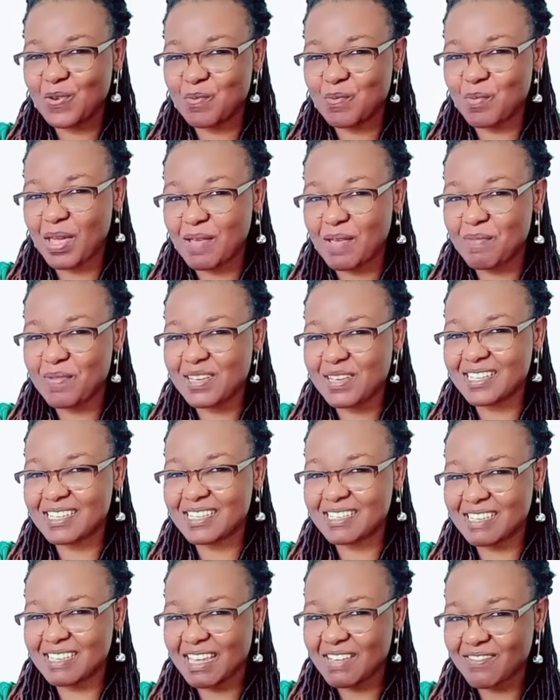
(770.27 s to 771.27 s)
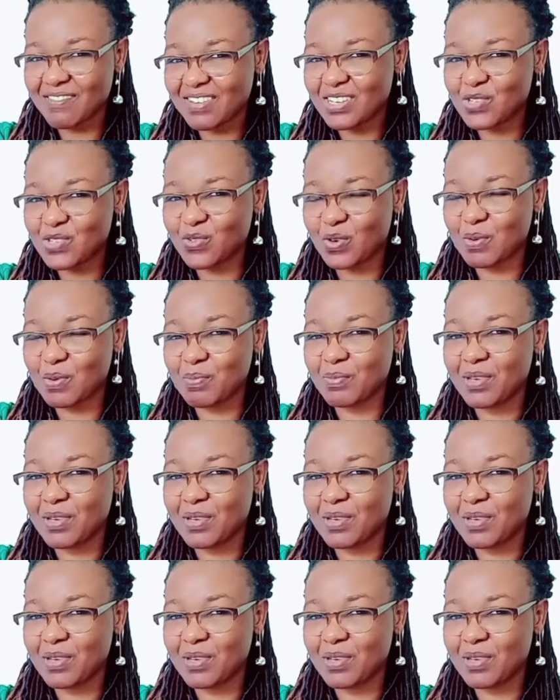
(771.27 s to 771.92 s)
economy depression.